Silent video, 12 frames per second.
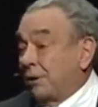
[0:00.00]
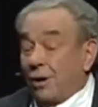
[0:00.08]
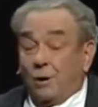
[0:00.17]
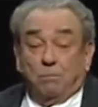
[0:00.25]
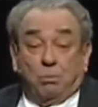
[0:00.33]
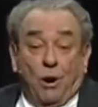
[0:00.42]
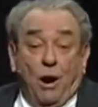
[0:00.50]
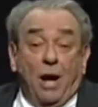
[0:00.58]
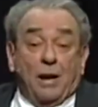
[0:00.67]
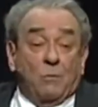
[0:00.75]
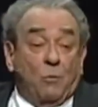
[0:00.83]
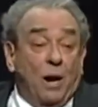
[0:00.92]
so
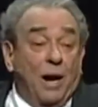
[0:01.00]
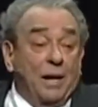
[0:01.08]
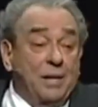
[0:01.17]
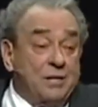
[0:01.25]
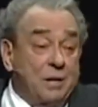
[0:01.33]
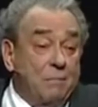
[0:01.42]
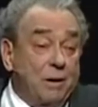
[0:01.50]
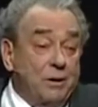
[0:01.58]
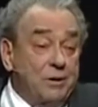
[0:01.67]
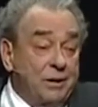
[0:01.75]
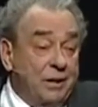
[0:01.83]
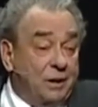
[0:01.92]
broad and wide is the mercy